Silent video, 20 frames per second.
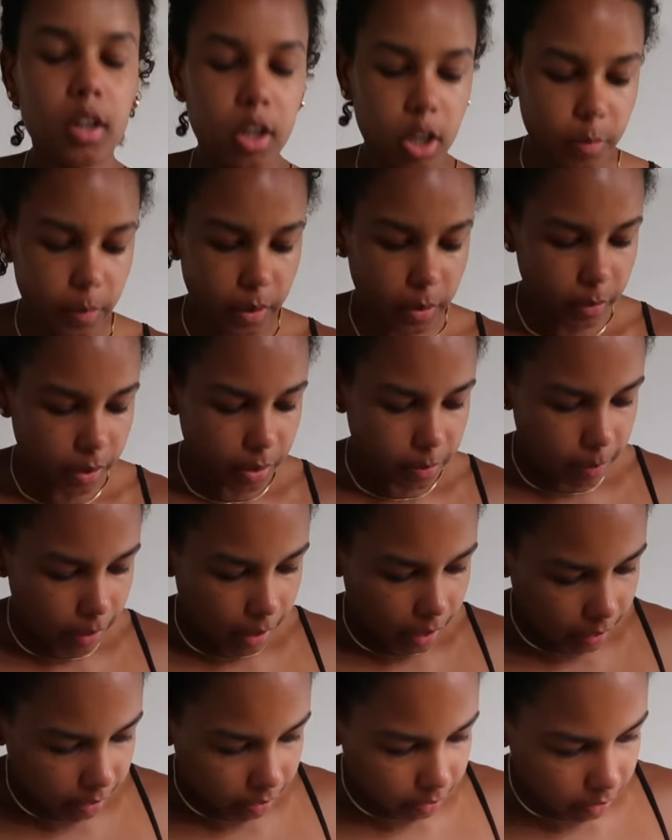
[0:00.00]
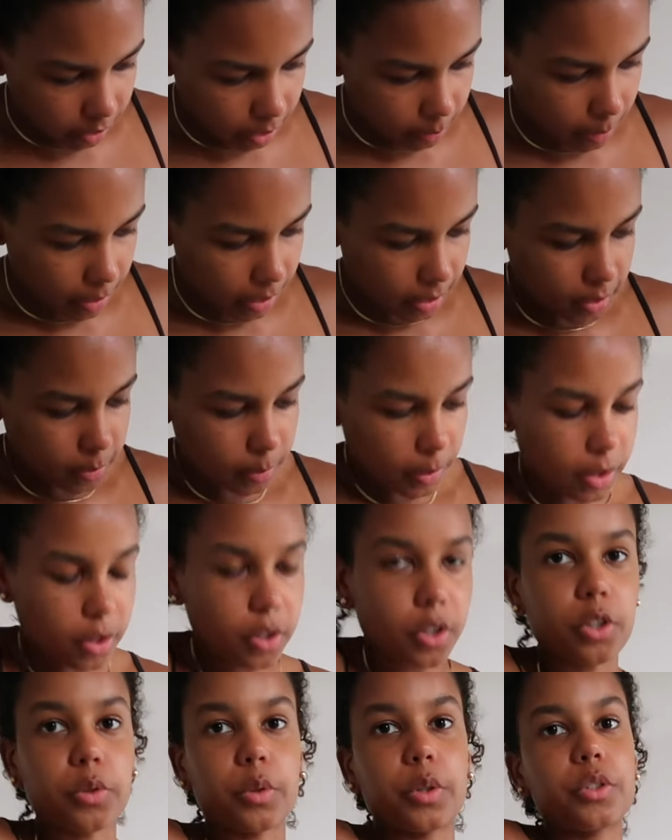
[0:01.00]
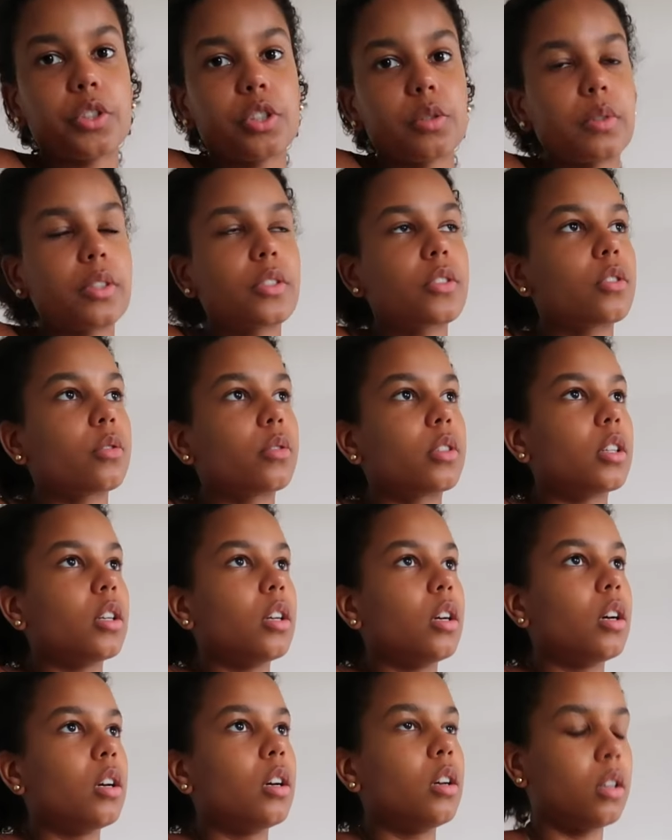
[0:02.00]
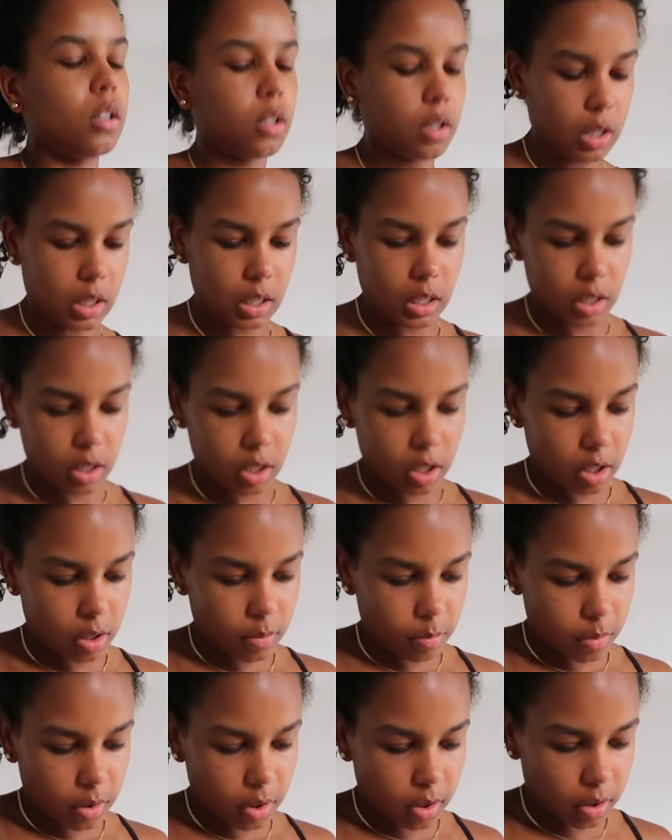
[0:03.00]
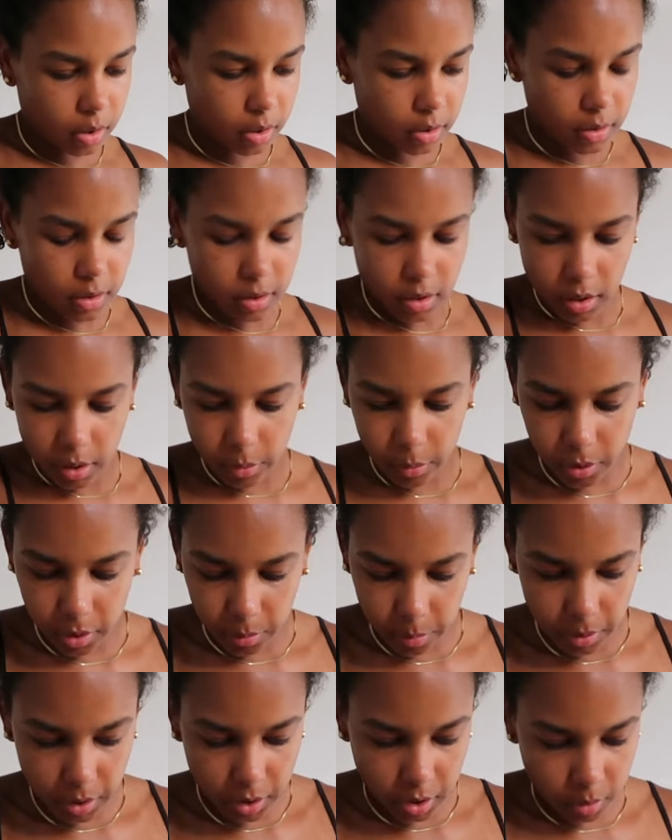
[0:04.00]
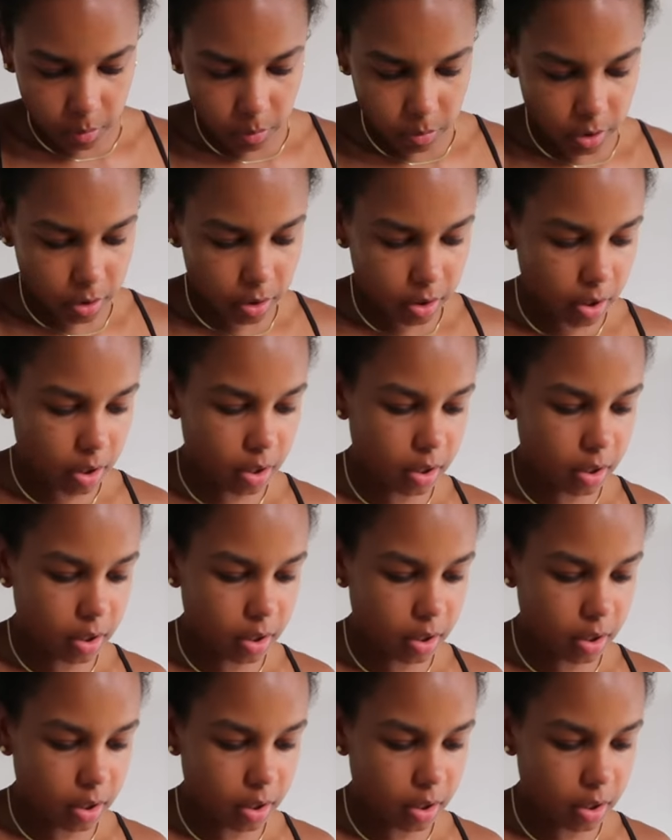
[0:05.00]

on my way back, I think pass by the grocery store because I want to pick up one